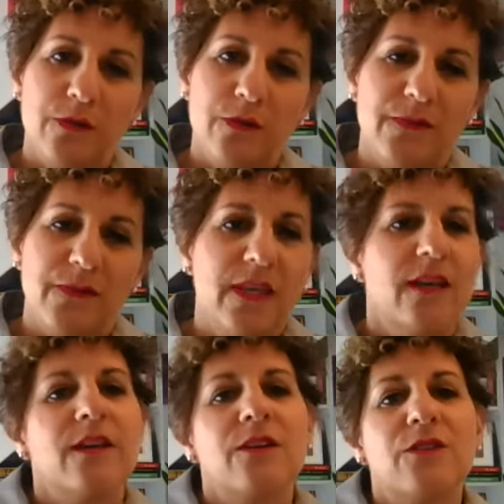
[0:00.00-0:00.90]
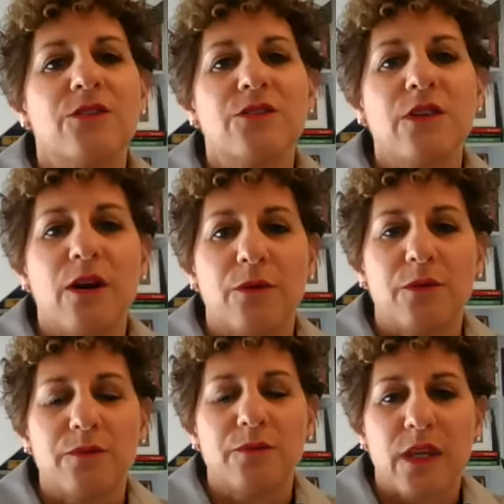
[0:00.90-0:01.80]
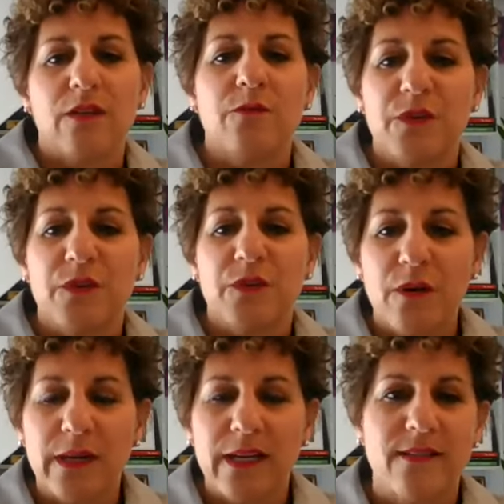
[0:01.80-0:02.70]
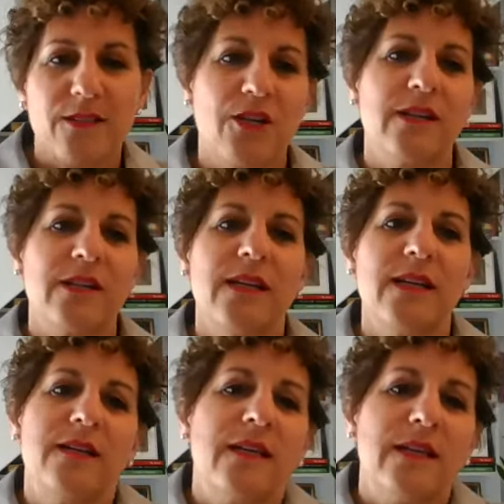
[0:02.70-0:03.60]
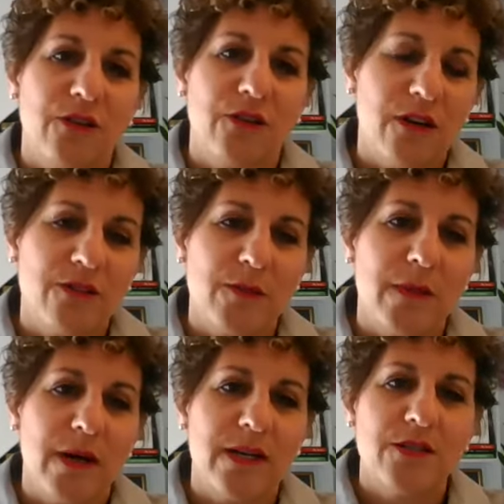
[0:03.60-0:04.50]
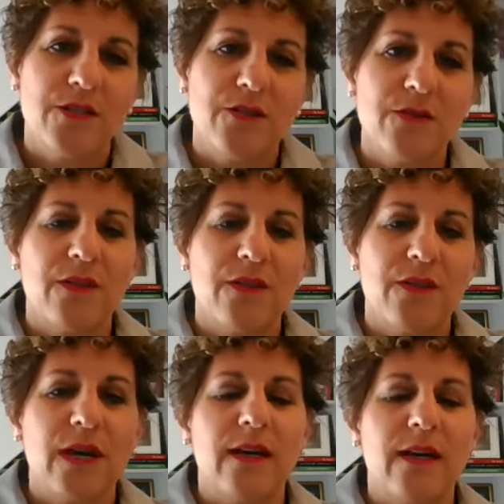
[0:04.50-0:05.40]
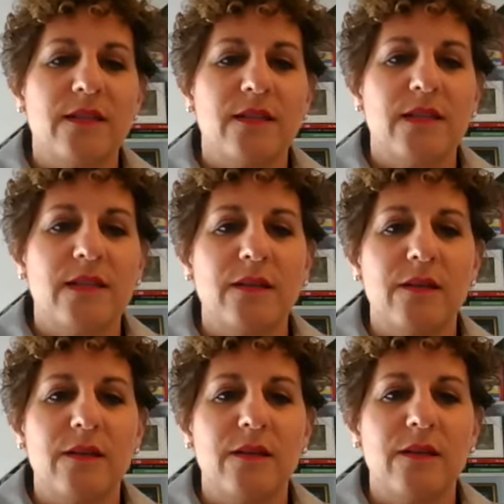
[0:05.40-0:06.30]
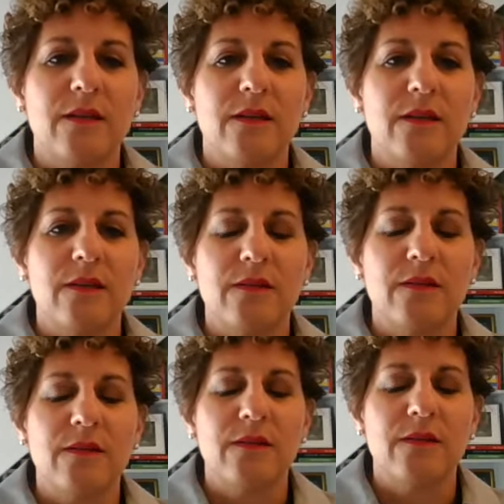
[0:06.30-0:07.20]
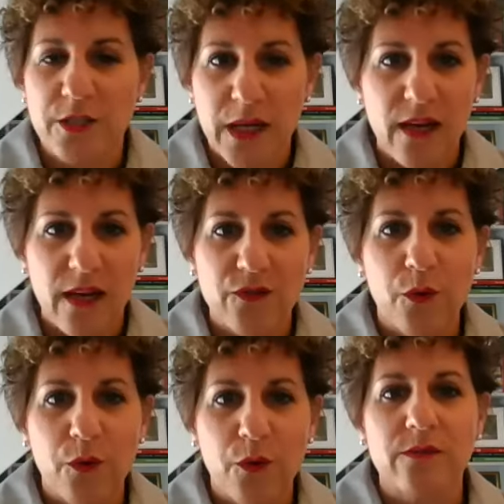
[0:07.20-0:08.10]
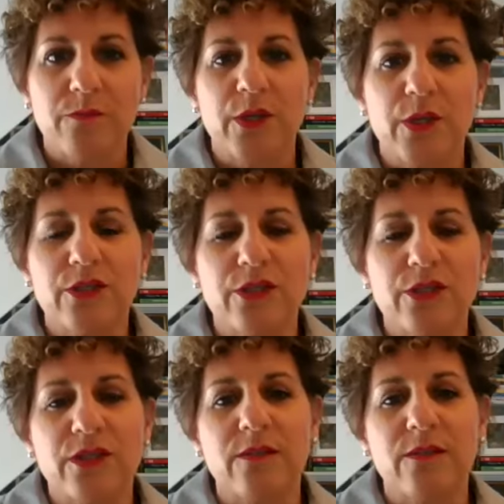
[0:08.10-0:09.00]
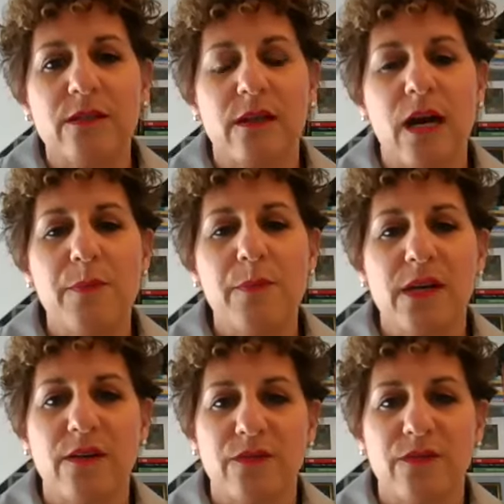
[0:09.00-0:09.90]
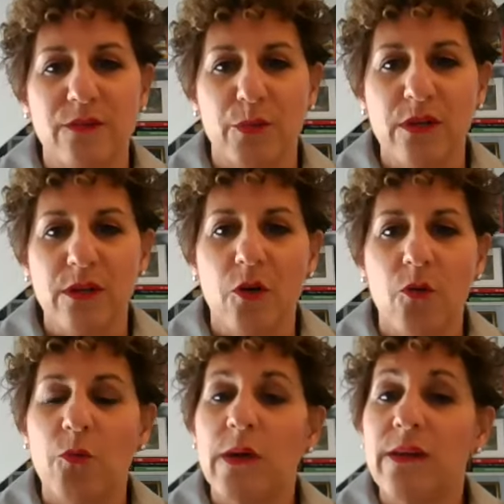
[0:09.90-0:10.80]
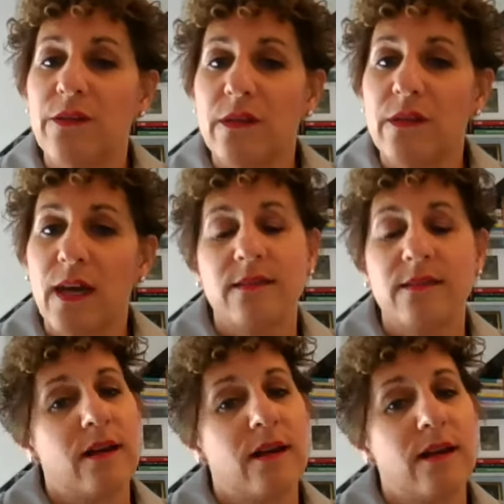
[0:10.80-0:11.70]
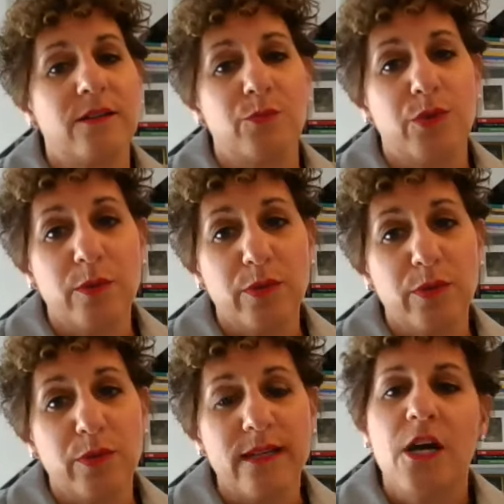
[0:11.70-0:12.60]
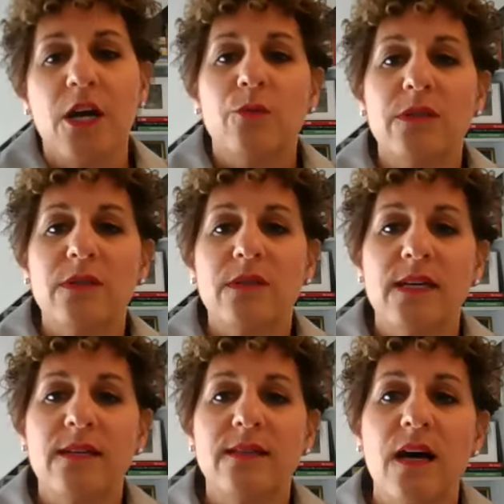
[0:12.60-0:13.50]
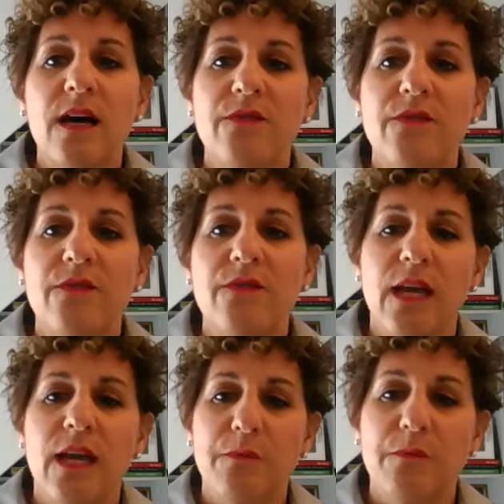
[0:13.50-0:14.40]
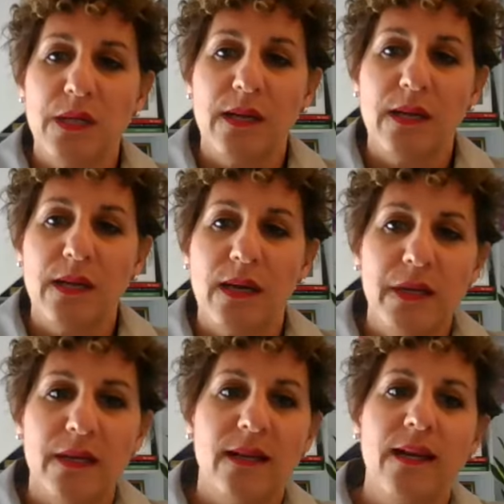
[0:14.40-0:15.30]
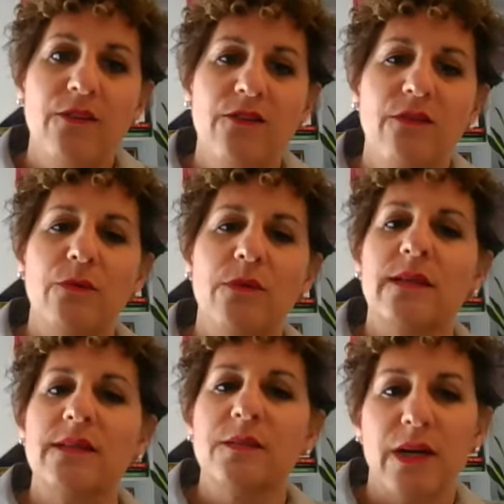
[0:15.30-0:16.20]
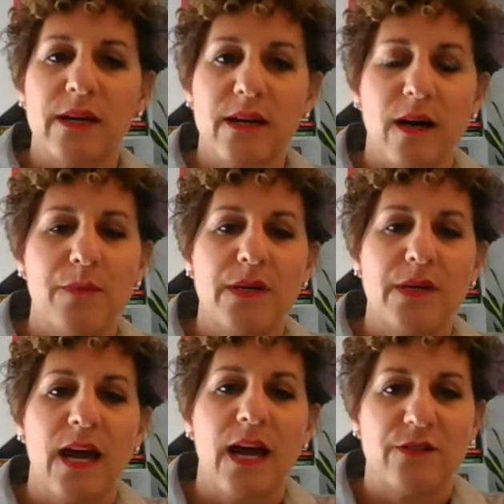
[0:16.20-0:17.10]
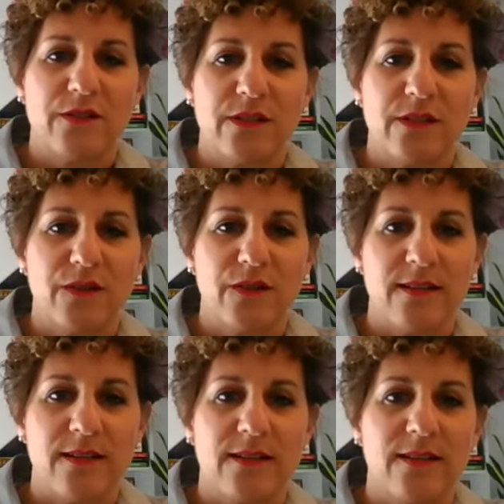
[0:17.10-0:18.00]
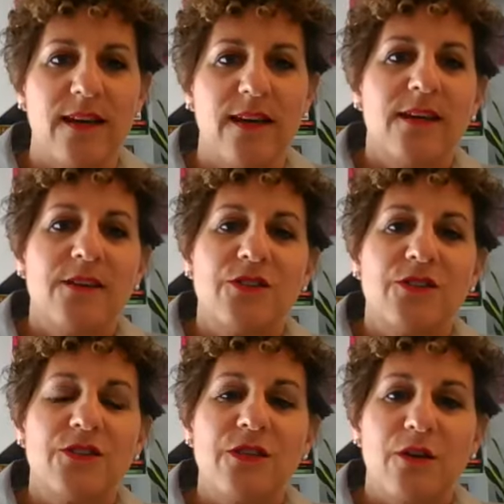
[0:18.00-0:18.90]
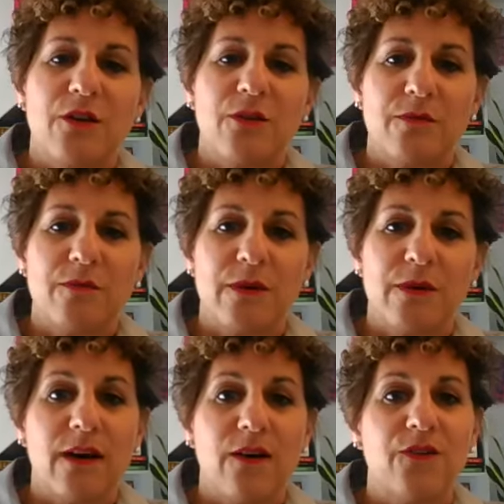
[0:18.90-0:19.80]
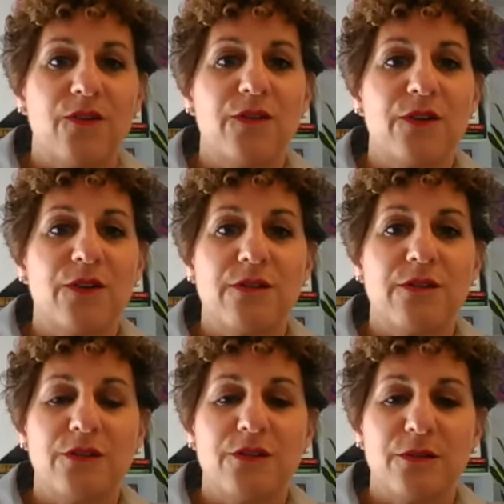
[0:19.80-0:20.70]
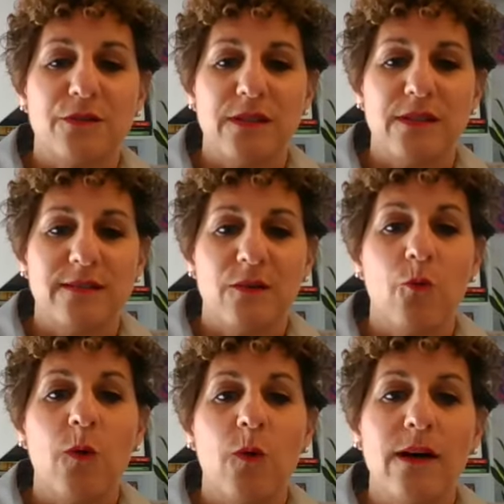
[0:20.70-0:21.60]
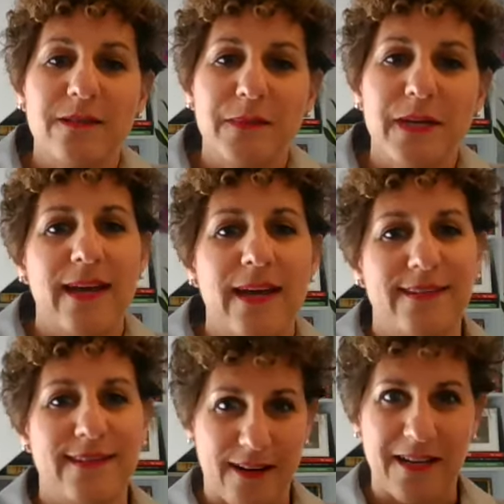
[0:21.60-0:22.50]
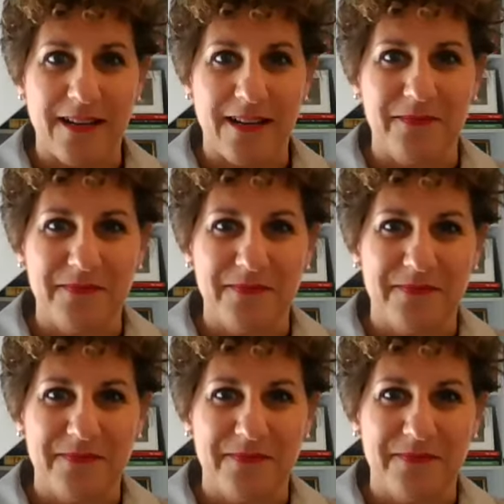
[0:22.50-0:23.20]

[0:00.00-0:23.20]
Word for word: Whew! So, before we get started, I'd like to also remind you that the uh, launchpad for purchasing a copy of this book with a signed book plate will stay live through 10 p.m. in case you would like to buy a copy after this event. So without further ado, welcome Ed and Gary.